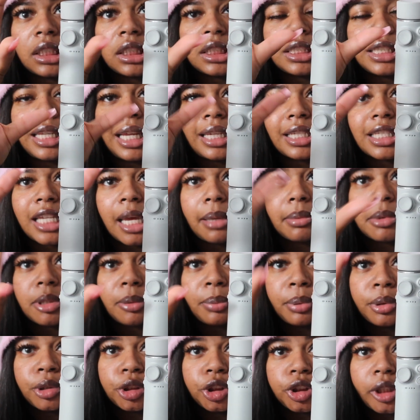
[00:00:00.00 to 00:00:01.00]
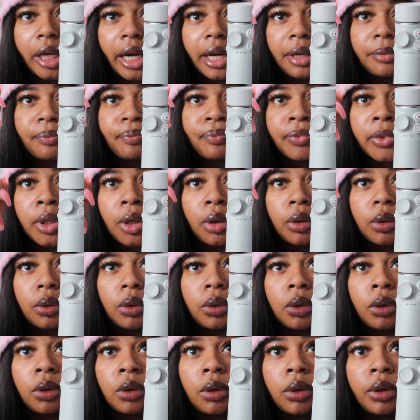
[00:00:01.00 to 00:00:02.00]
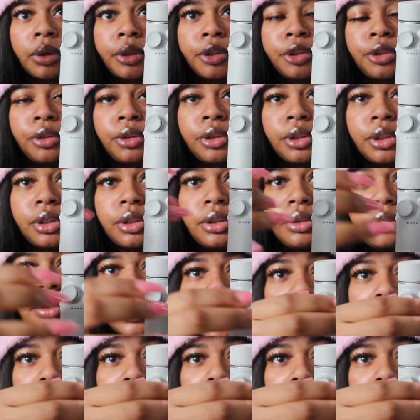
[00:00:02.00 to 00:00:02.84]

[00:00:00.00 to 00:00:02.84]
landscape to portrait, or you can use